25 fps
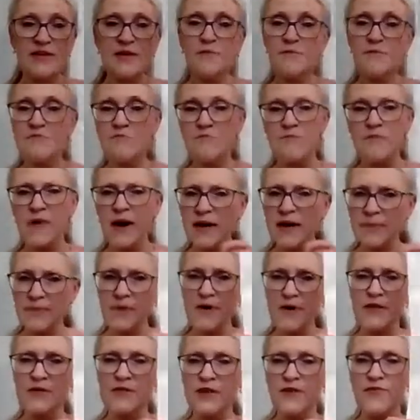It might
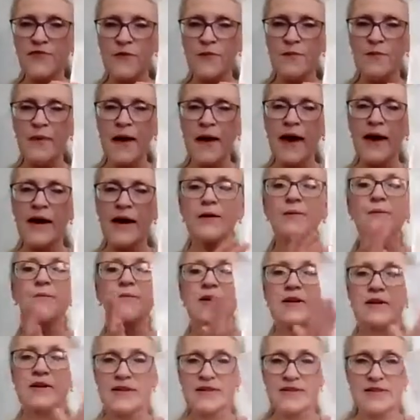be a different bag,
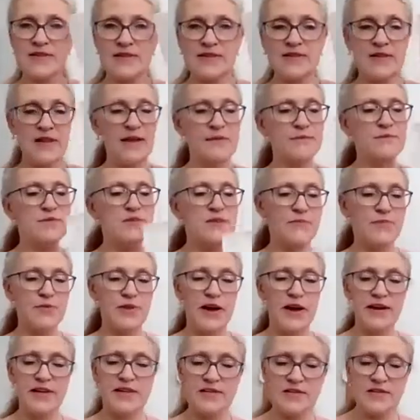but it's the same
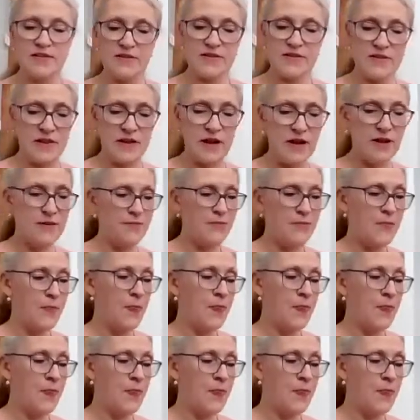supplies inside.